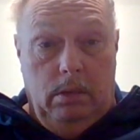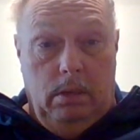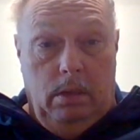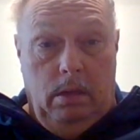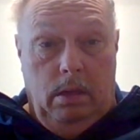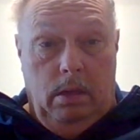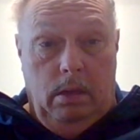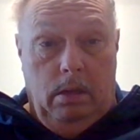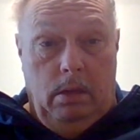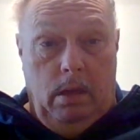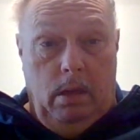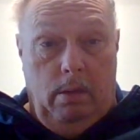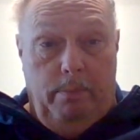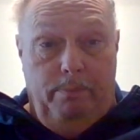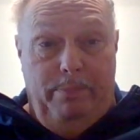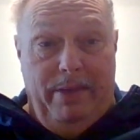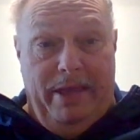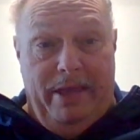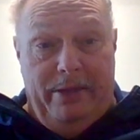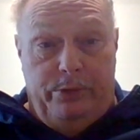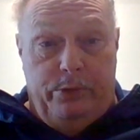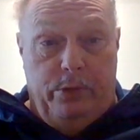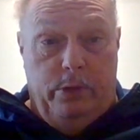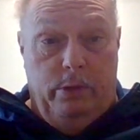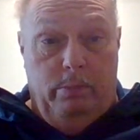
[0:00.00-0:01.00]
uh a
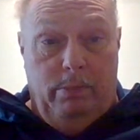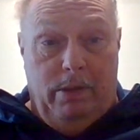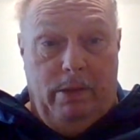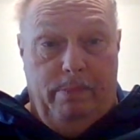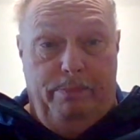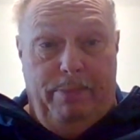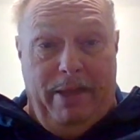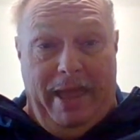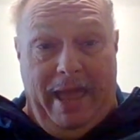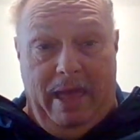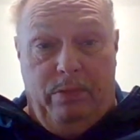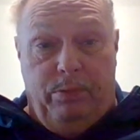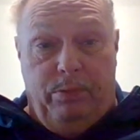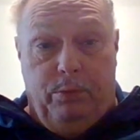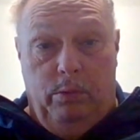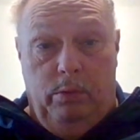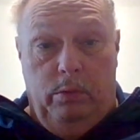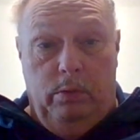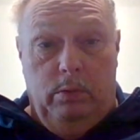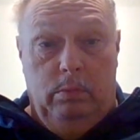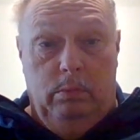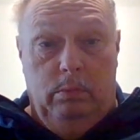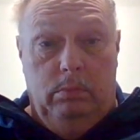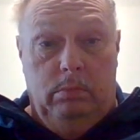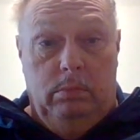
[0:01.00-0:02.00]
bedroom, a
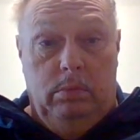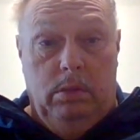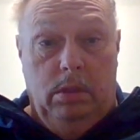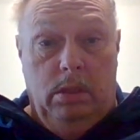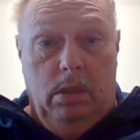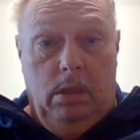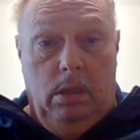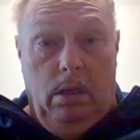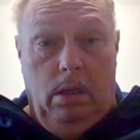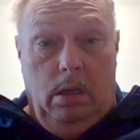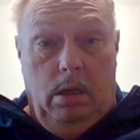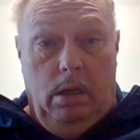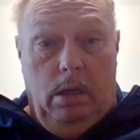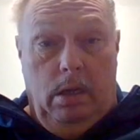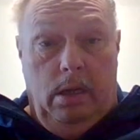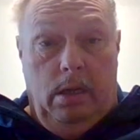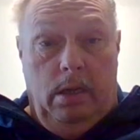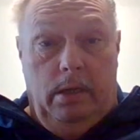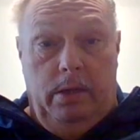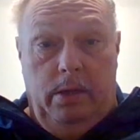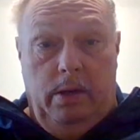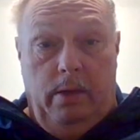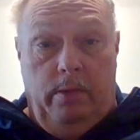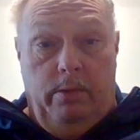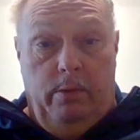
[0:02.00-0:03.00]
bathroom,
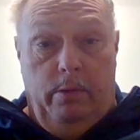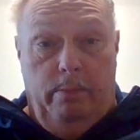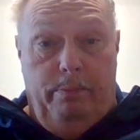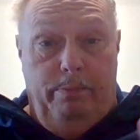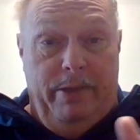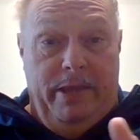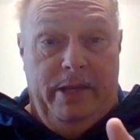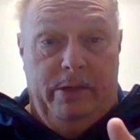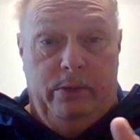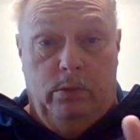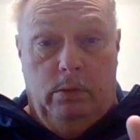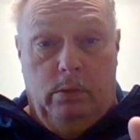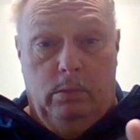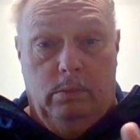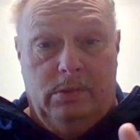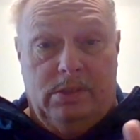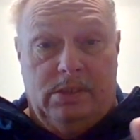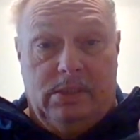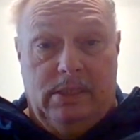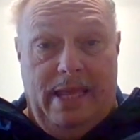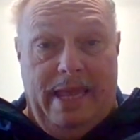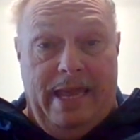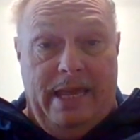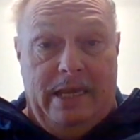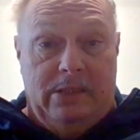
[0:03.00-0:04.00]
another bedroom
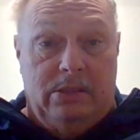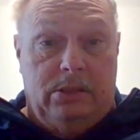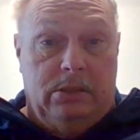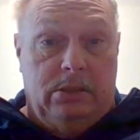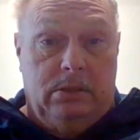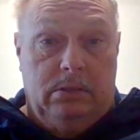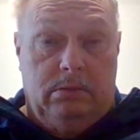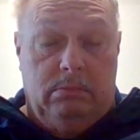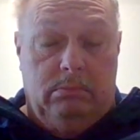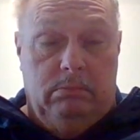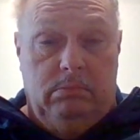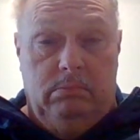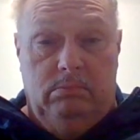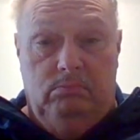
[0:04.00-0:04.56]
slash